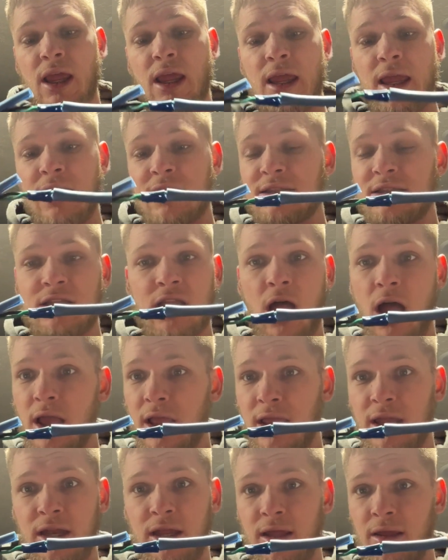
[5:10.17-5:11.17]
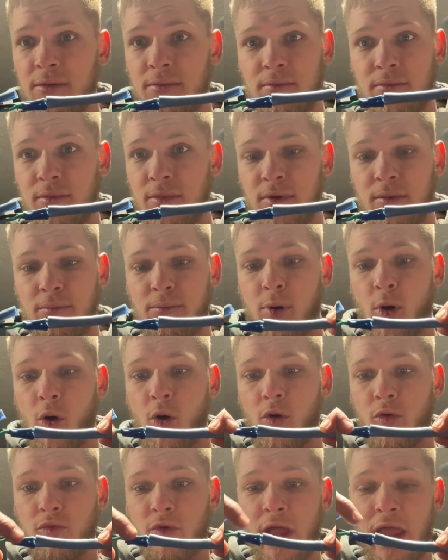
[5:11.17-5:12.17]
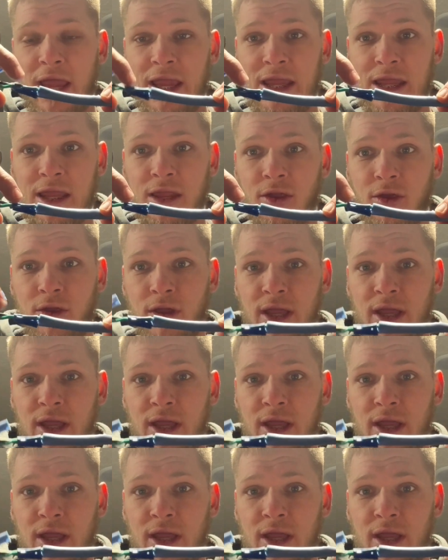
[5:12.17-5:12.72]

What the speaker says: it's not gonna pull right here.